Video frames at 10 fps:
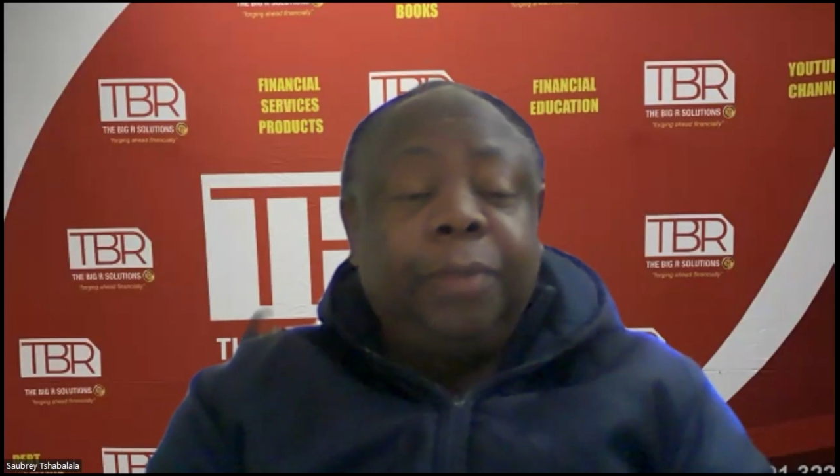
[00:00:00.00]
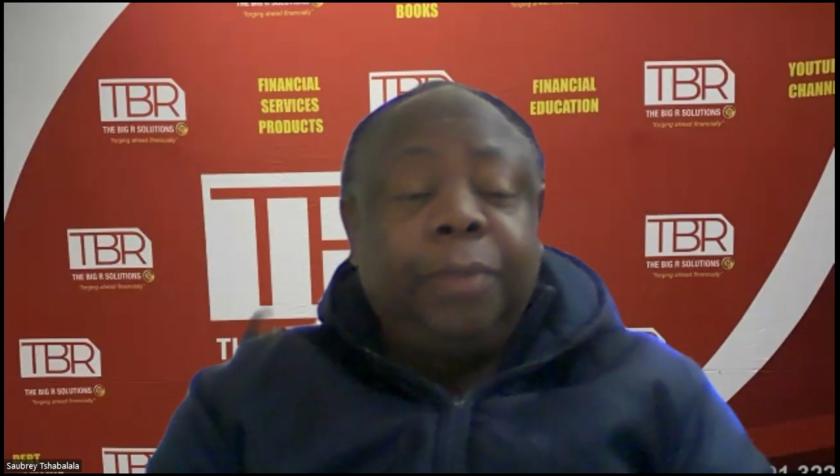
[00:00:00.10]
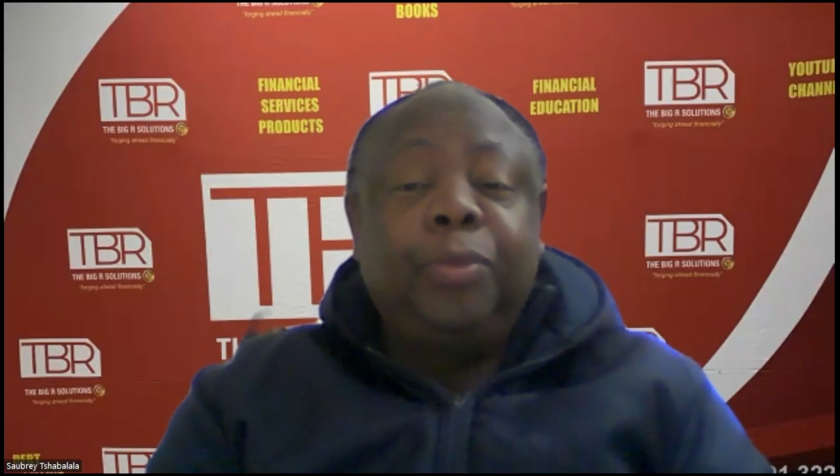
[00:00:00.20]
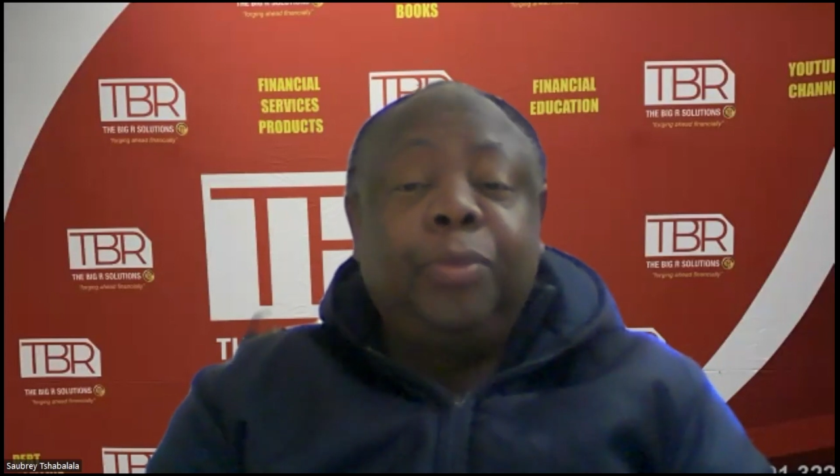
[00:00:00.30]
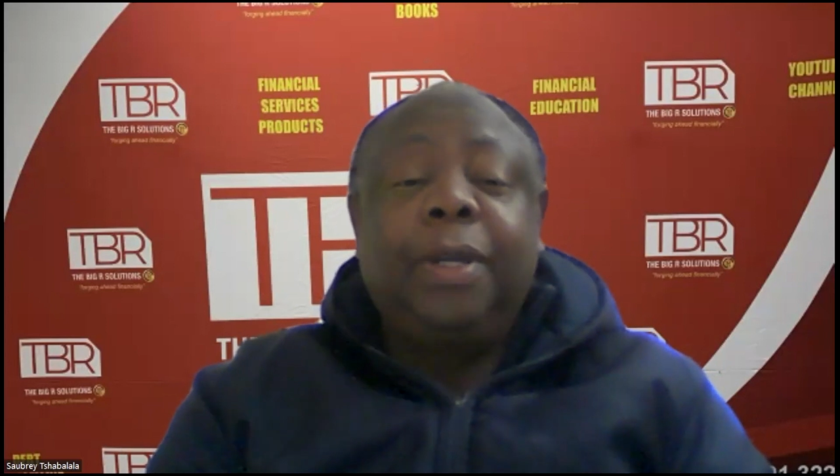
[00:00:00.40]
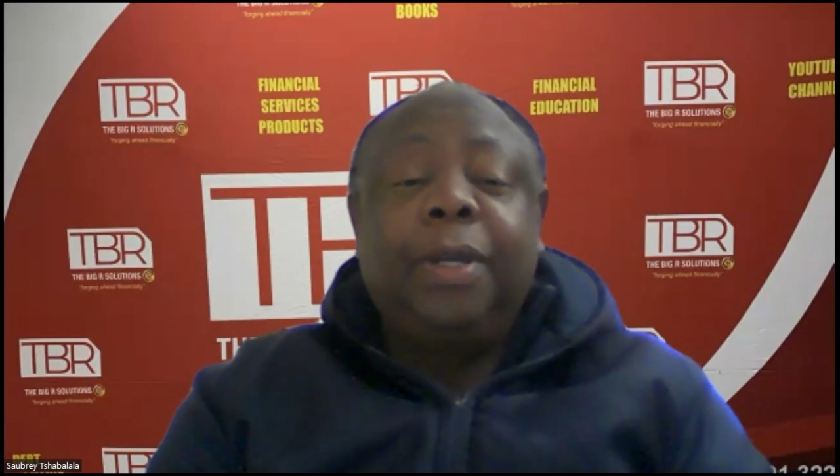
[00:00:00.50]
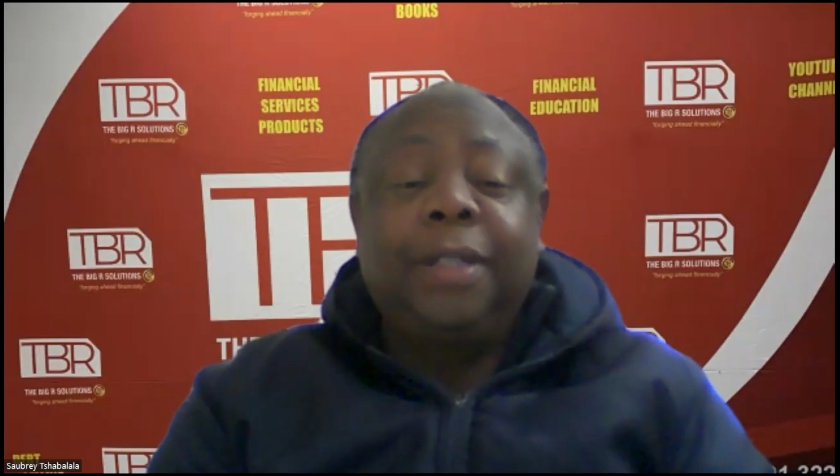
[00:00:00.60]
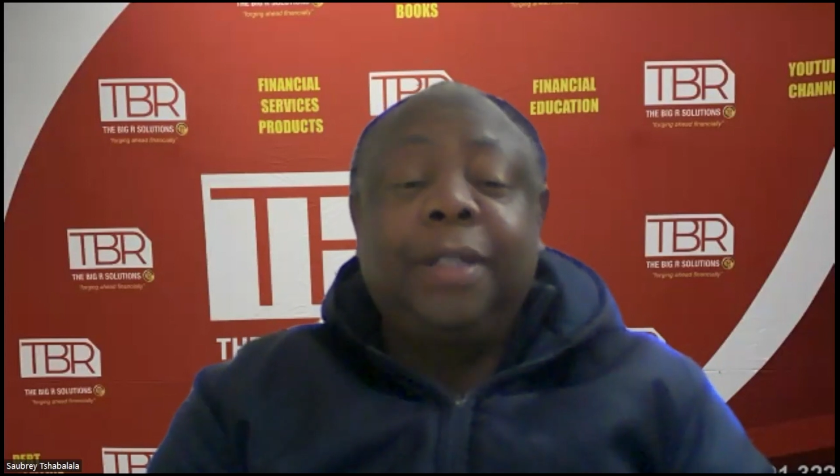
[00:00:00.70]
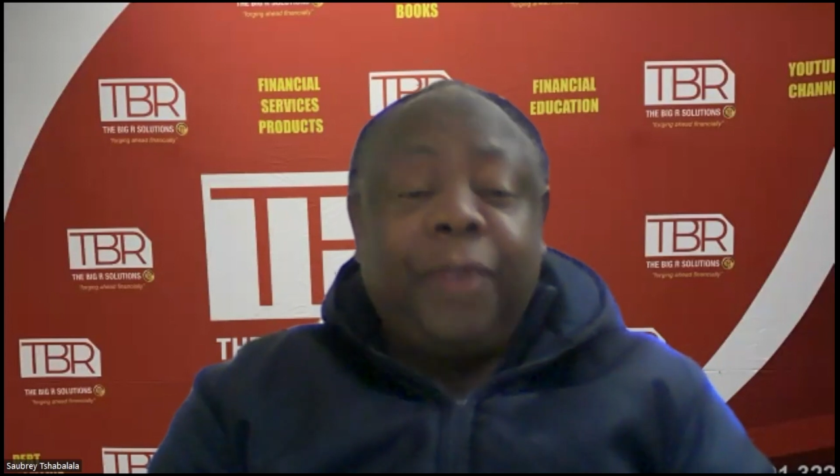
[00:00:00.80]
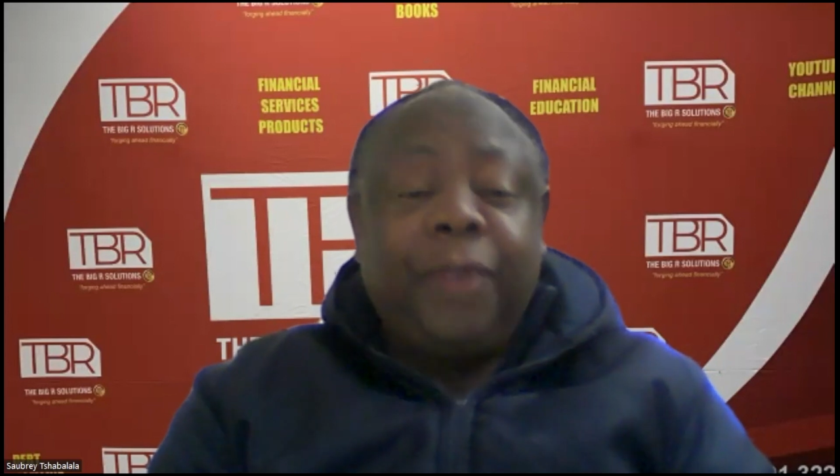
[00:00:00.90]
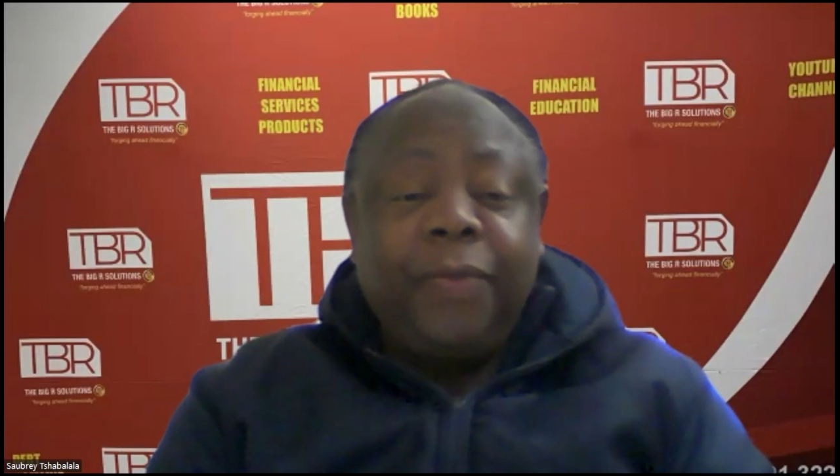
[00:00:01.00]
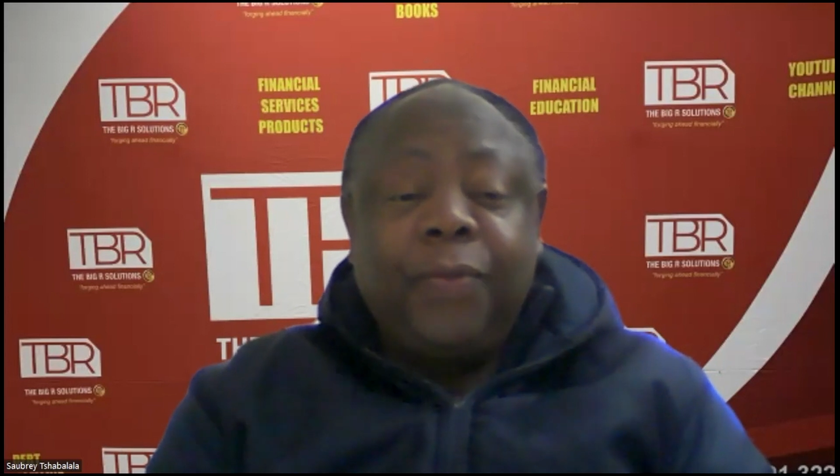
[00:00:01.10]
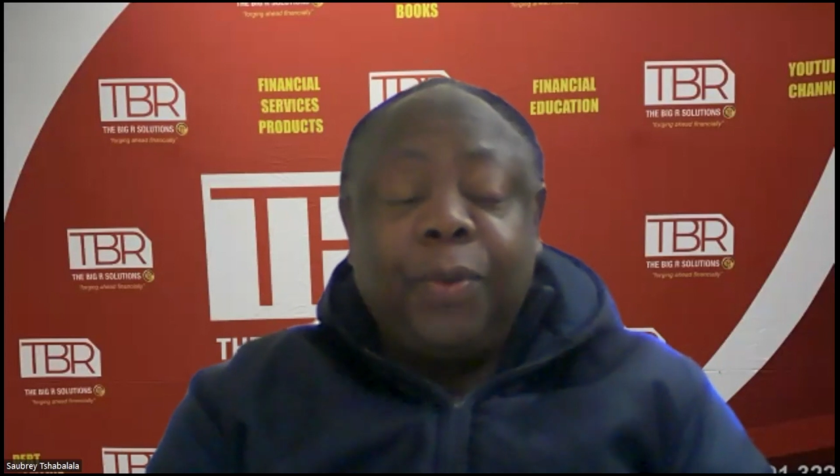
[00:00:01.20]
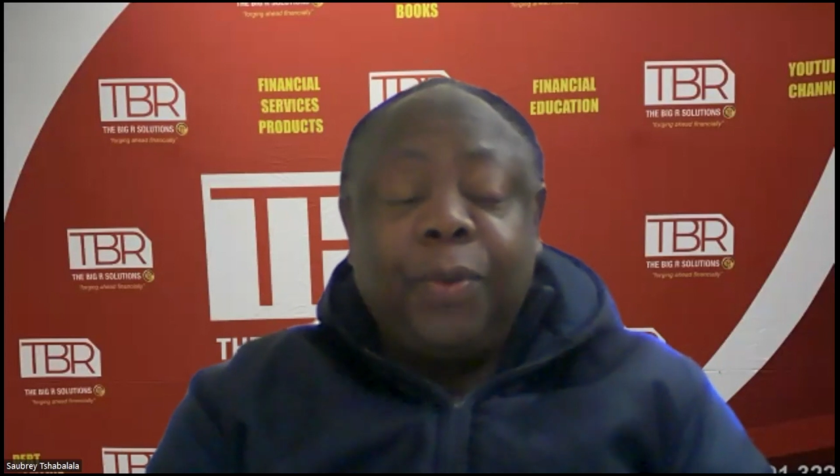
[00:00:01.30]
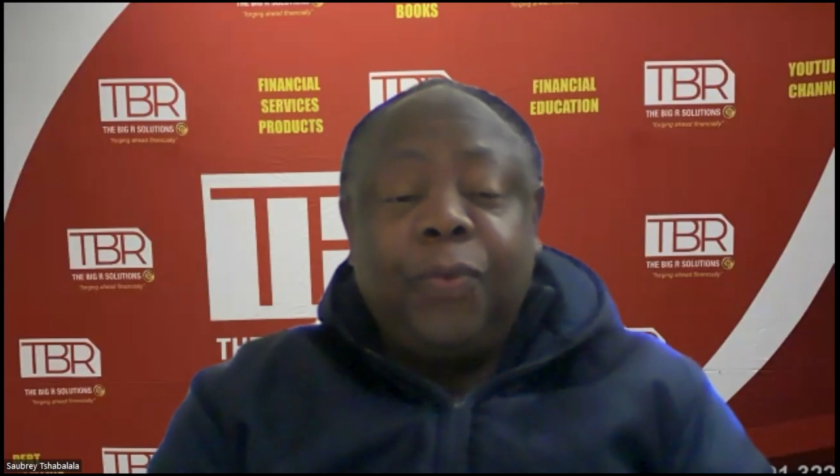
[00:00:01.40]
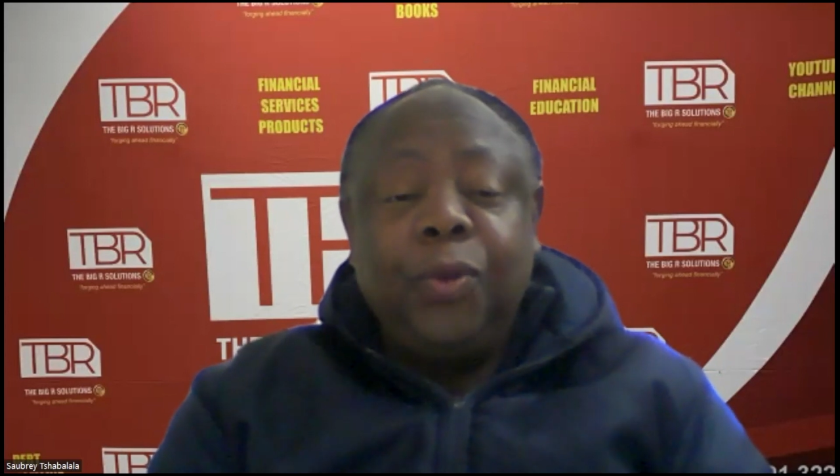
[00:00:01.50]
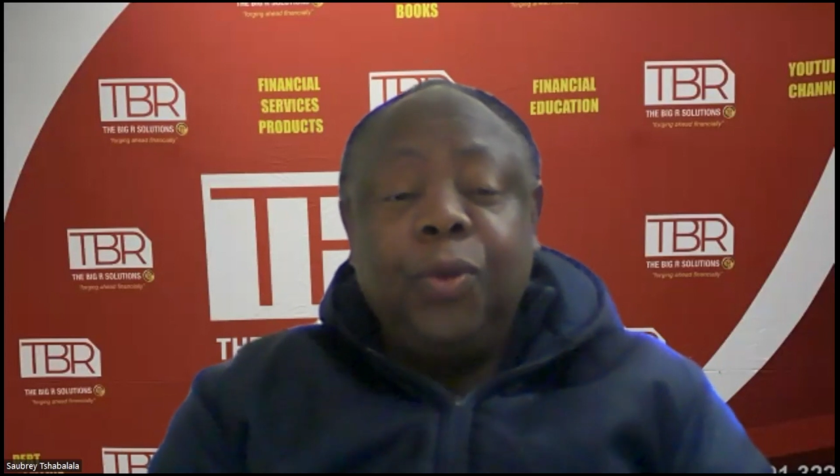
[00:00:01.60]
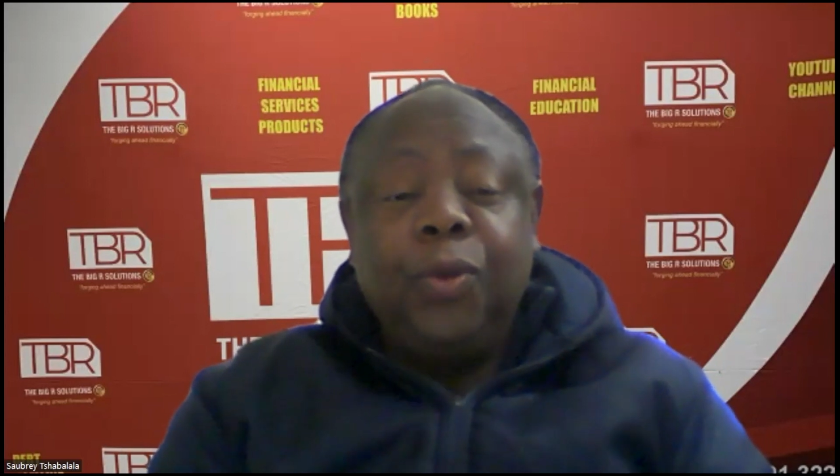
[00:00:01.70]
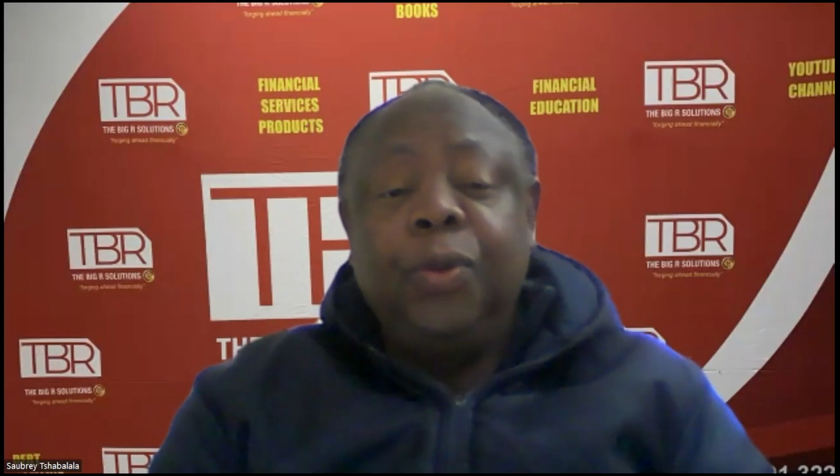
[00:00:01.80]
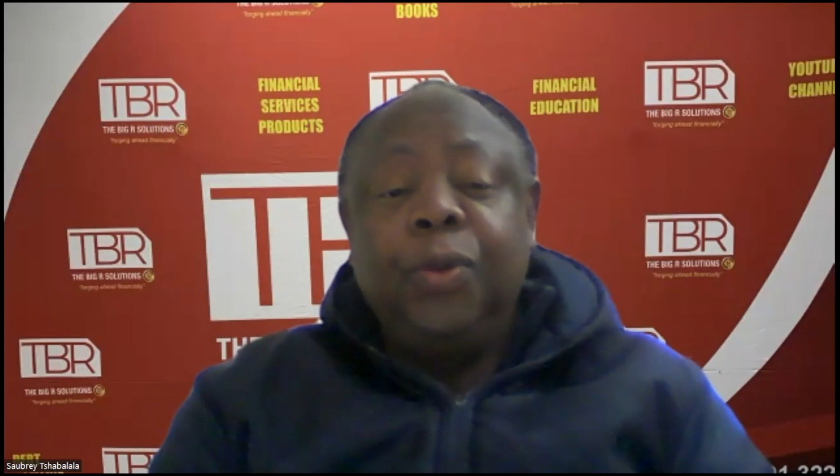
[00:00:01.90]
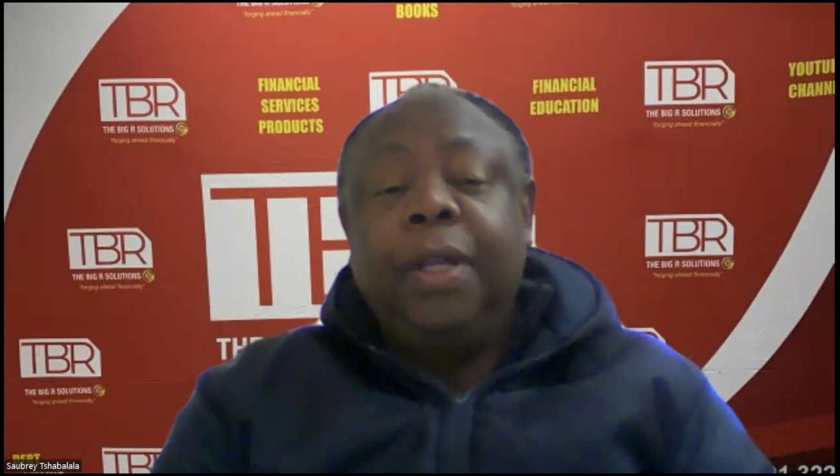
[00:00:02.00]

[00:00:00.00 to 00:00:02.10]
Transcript: People are suffering from flu.